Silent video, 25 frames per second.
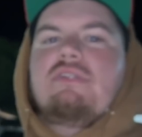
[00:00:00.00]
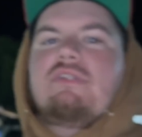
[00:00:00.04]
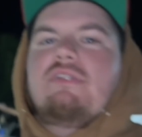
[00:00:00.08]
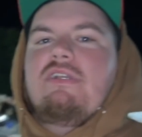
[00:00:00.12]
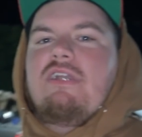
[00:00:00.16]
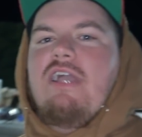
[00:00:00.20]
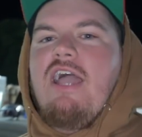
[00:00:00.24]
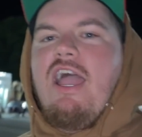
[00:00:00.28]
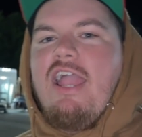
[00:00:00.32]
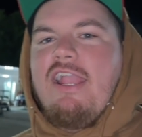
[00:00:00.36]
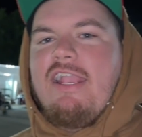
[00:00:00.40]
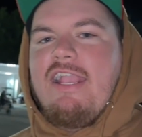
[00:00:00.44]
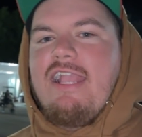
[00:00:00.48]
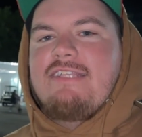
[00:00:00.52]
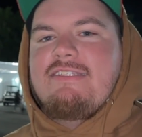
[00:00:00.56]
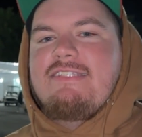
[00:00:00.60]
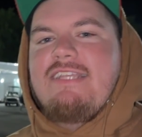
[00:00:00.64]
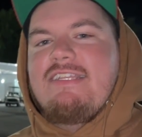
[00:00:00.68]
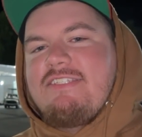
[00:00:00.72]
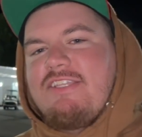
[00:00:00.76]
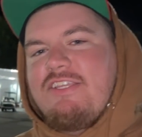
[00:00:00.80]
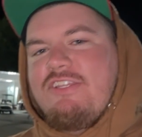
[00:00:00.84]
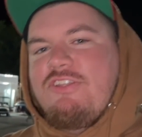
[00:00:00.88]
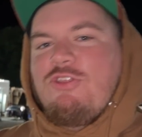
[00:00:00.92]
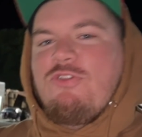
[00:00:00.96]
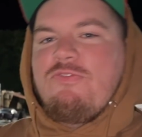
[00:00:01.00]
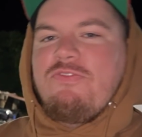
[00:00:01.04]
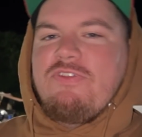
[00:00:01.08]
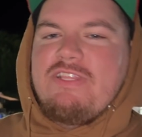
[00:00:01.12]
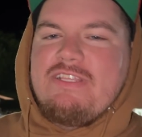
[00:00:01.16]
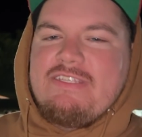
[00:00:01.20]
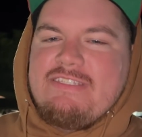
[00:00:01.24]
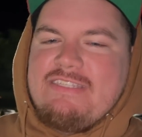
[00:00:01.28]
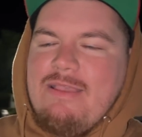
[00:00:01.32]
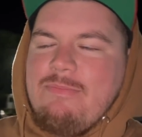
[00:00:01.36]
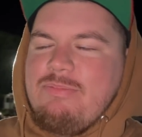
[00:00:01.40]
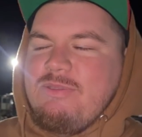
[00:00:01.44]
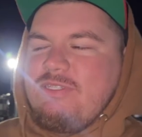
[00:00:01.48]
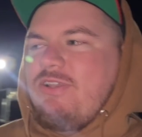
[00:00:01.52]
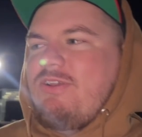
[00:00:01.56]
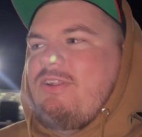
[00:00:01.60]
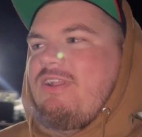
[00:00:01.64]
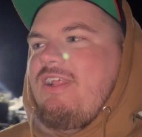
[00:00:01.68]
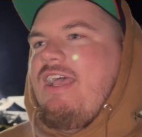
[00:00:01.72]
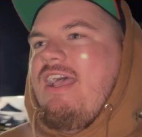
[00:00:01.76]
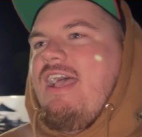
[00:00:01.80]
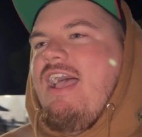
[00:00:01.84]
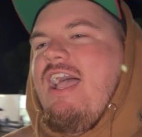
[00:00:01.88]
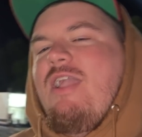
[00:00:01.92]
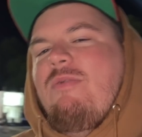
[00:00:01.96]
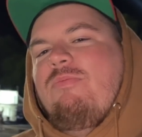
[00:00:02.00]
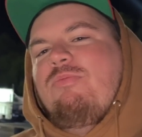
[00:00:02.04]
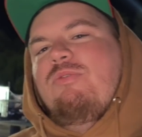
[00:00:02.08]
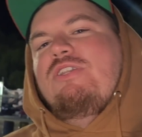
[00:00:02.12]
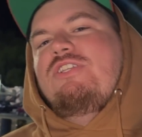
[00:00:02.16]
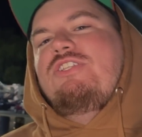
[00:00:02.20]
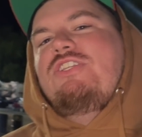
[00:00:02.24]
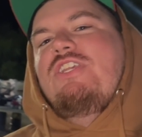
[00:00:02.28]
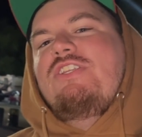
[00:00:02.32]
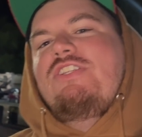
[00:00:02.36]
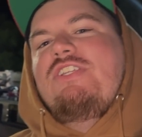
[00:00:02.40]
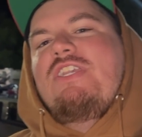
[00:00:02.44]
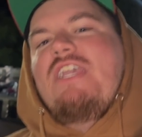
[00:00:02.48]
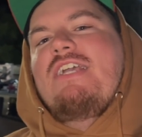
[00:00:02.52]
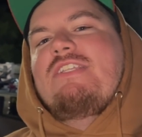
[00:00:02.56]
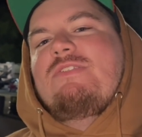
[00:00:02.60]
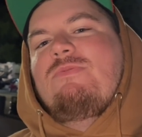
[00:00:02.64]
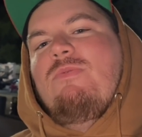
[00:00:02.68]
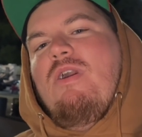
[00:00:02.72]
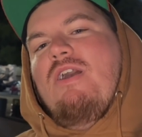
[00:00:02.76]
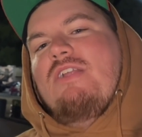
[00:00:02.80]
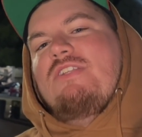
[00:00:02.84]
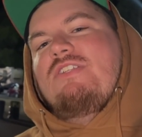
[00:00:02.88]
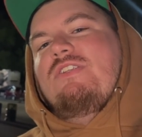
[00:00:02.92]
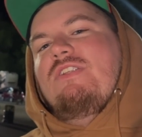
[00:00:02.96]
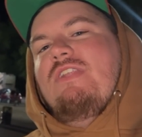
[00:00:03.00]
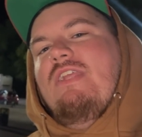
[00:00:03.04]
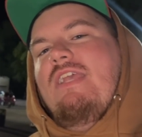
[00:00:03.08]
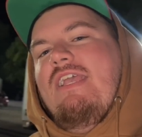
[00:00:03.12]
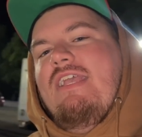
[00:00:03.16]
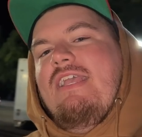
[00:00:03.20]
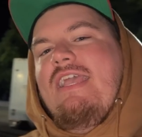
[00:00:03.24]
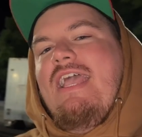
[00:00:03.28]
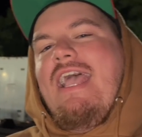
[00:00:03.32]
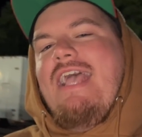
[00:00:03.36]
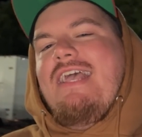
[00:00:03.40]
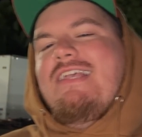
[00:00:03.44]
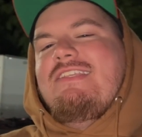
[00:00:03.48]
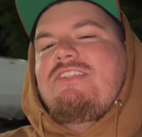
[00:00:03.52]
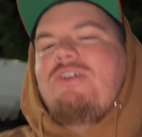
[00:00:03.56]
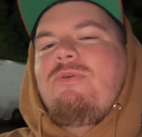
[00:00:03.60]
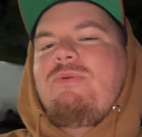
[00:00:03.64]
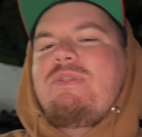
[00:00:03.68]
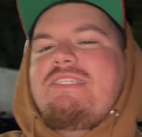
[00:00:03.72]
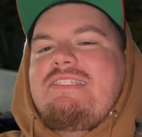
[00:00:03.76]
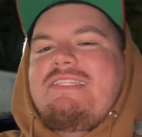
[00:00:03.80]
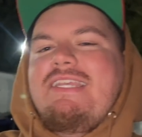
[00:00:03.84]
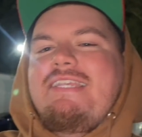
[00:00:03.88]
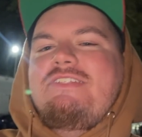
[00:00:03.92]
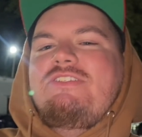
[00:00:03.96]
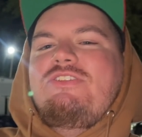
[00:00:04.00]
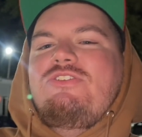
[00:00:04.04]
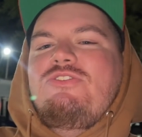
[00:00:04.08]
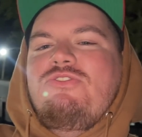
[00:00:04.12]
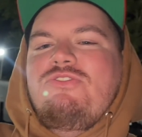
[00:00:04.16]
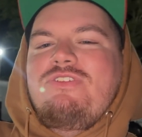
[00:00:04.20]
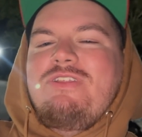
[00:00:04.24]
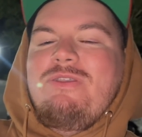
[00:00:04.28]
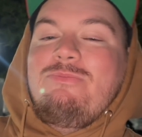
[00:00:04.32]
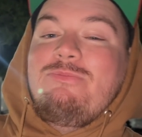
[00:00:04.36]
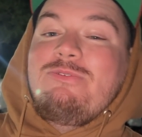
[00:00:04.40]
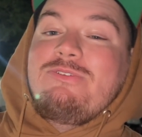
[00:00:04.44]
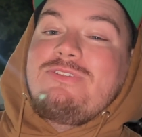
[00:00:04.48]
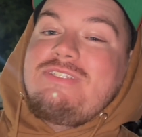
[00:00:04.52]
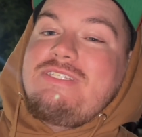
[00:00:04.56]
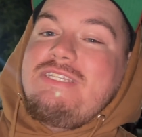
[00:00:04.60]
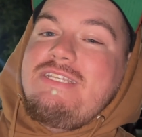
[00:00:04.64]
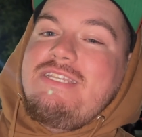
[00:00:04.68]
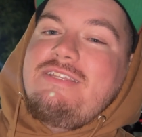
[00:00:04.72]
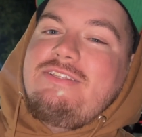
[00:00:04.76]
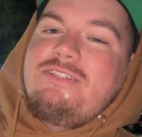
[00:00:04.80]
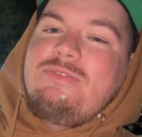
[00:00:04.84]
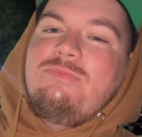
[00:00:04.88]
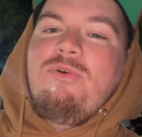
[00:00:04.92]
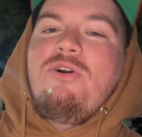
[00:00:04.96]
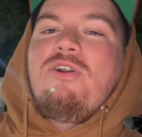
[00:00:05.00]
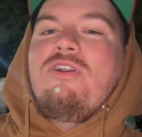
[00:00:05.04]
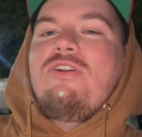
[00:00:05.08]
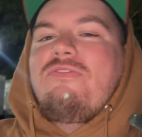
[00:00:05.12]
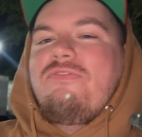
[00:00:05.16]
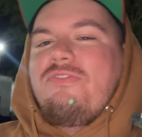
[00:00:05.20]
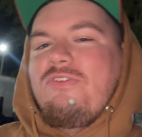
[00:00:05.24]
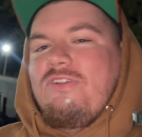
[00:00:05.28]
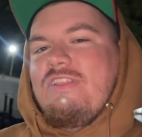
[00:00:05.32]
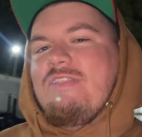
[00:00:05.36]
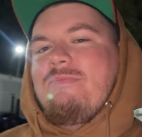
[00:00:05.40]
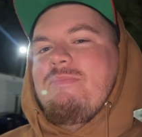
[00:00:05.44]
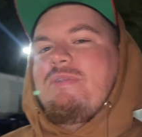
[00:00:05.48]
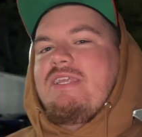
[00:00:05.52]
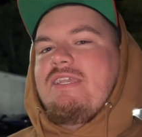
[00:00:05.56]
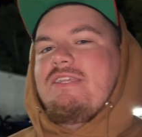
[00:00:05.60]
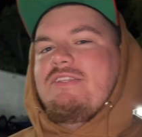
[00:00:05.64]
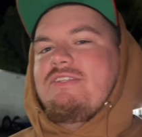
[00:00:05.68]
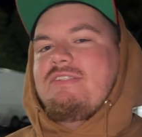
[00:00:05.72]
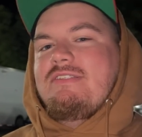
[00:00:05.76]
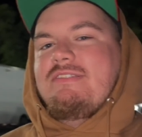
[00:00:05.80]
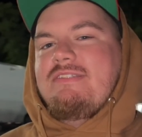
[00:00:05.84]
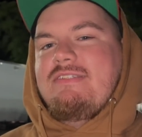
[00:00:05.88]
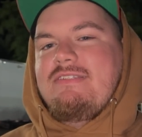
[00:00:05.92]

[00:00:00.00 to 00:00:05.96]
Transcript: All right, guys. That's going to do it for this episode. I appreciate you guys watching. As always, stay tuned, and we'll see you tomorrow for elimination.